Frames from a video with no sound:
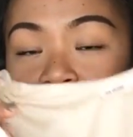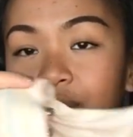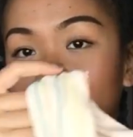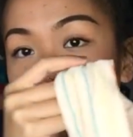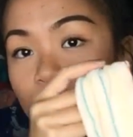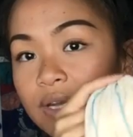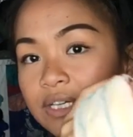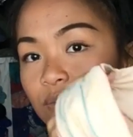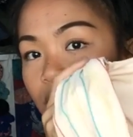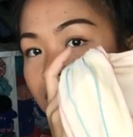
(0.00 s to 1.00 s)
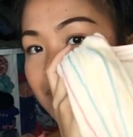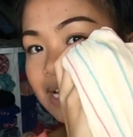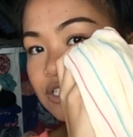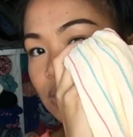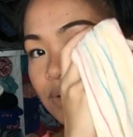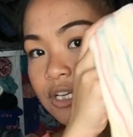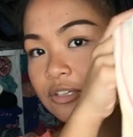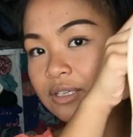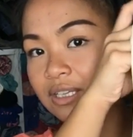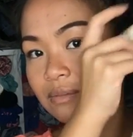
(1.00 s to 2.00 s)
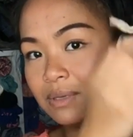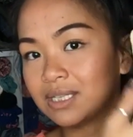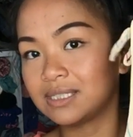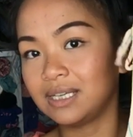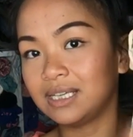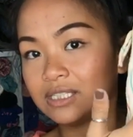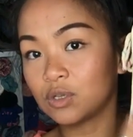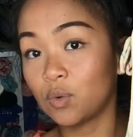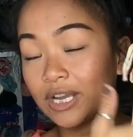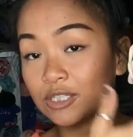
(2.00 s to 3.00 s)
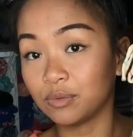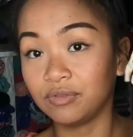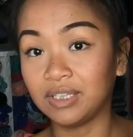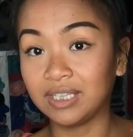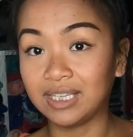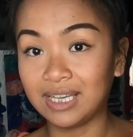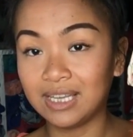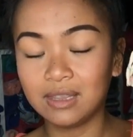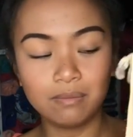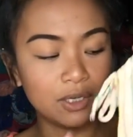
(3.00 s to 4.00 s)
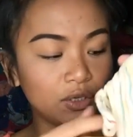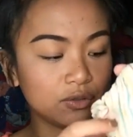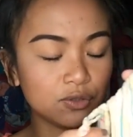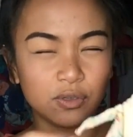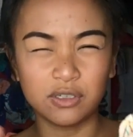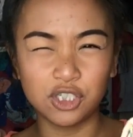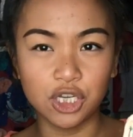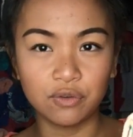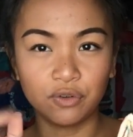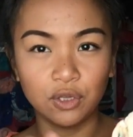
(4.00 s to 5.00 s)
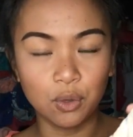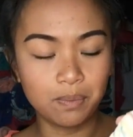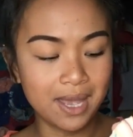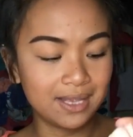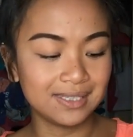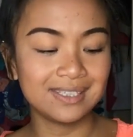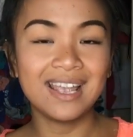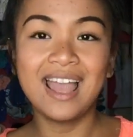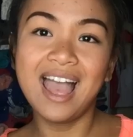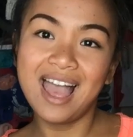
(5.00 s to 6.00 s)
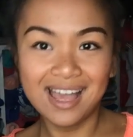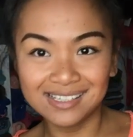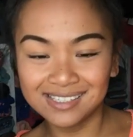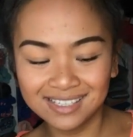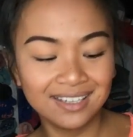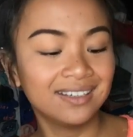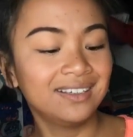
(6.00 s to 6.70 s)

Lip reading: So I can go ahead and wear a bandeau underneath it because it is quite revealing in the middle, sort of Jennifer Lopez-esque.